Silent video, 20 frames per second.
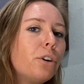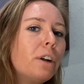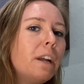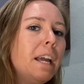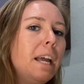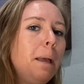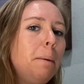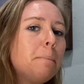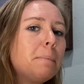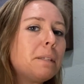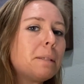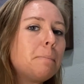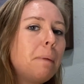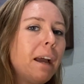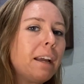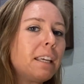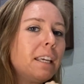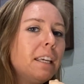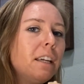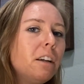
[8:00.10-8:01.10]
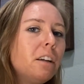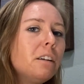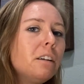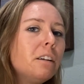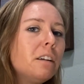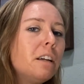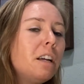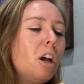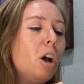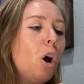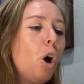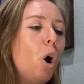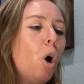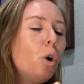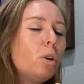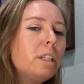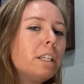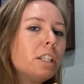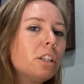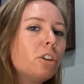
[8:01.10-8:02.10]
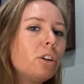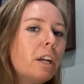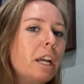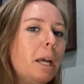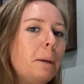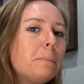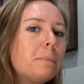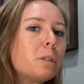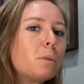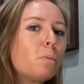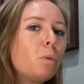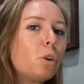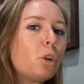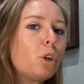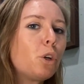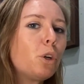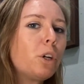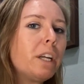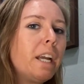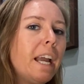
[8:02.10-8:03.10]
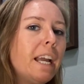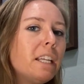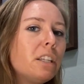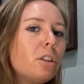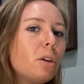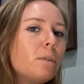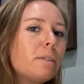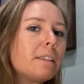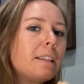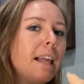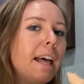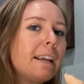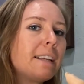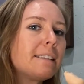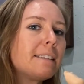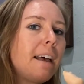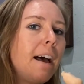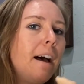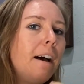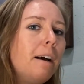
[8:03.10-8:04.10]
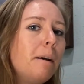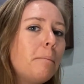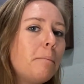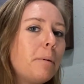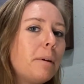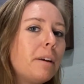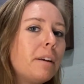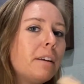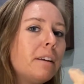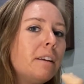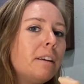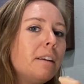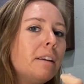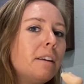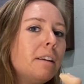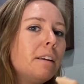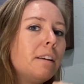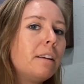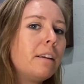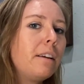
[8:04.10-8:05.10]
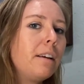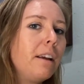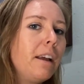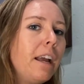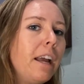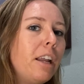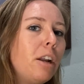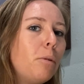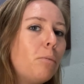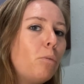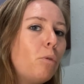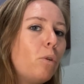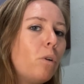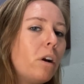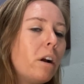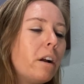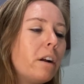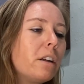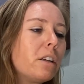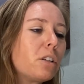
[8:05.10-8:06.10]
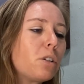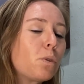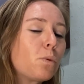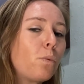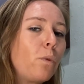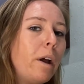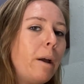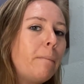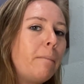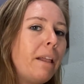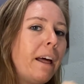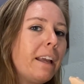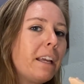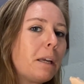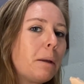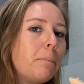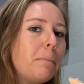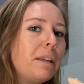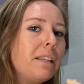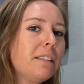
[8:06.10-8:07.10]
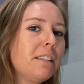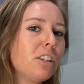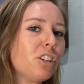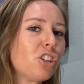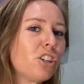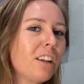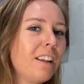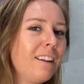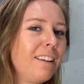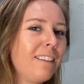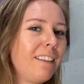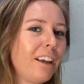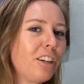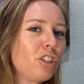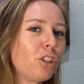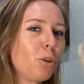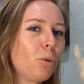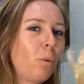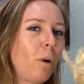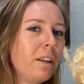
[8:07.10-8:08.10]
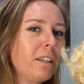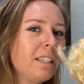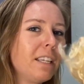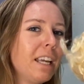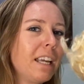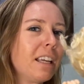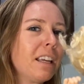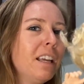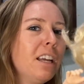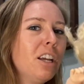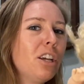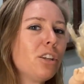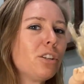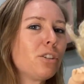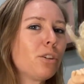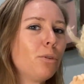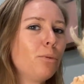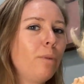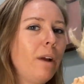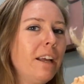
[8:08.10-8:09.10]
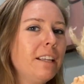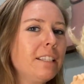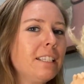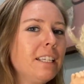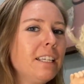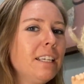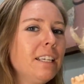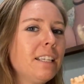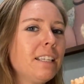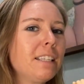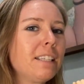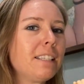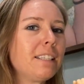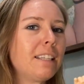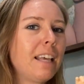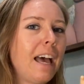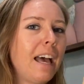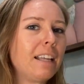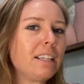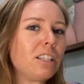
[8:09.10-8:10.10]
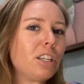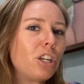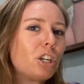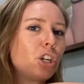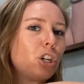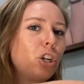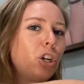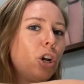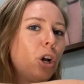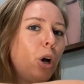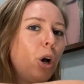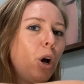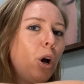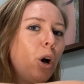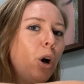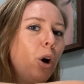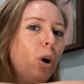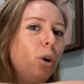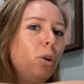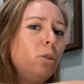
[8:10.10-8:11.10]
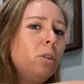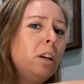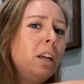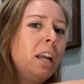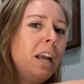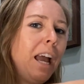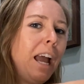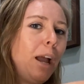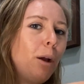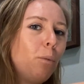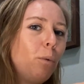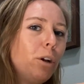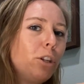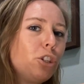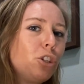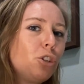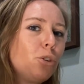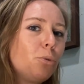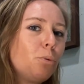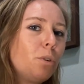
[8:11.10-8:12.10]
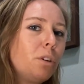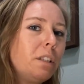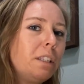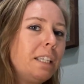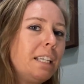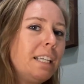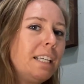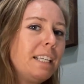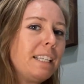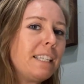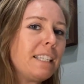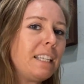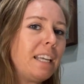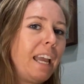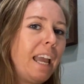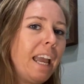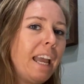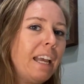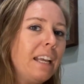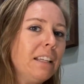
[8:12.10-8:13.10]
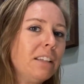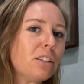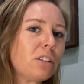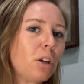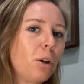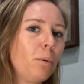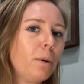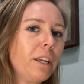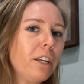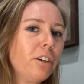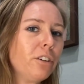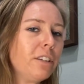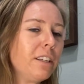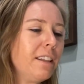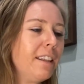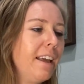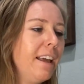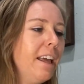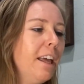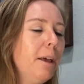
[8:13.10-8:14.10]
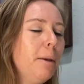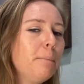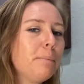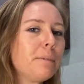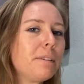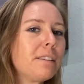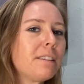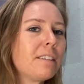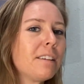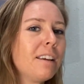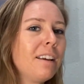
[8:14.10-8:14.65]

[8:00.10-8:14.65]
hips back here. Holding their hips will create those legs up in a more swim-like position that you're wanting. So ready, set, go. And once you release, hands go here to the hips